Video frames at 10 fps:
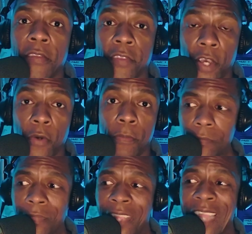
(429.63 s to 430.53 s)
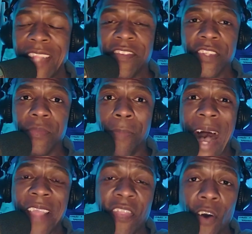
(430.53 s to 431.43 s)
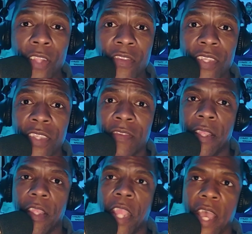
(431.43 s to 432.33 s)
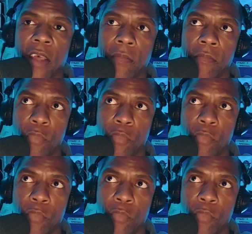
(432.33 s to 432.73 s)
So that's just my thoughts is, yeah,